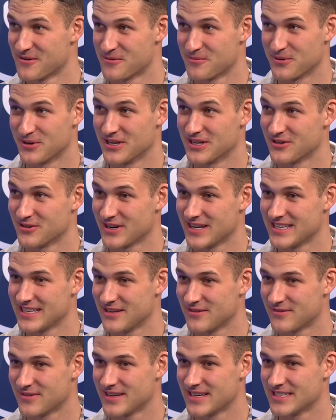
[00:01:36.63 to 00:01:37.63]
We're playing great
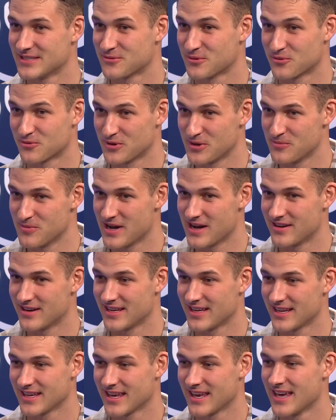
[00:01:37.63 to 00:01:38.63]
defense. We're
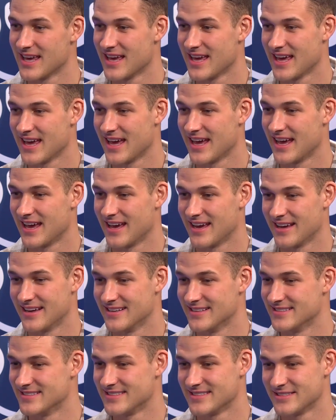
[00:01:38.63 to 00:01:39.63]
rebounding.
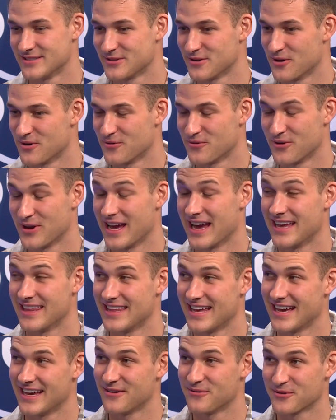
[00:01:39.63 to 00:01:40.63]
And so if we add
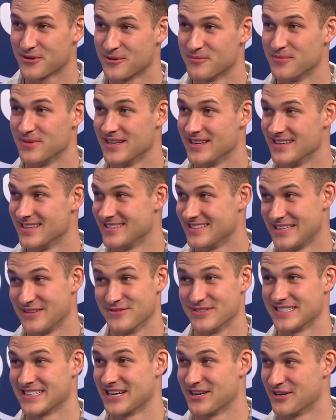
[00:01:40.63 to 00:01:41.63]
that, we're going to be
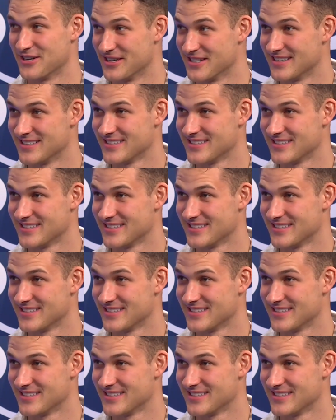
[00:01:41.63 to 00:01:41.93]
even scarier.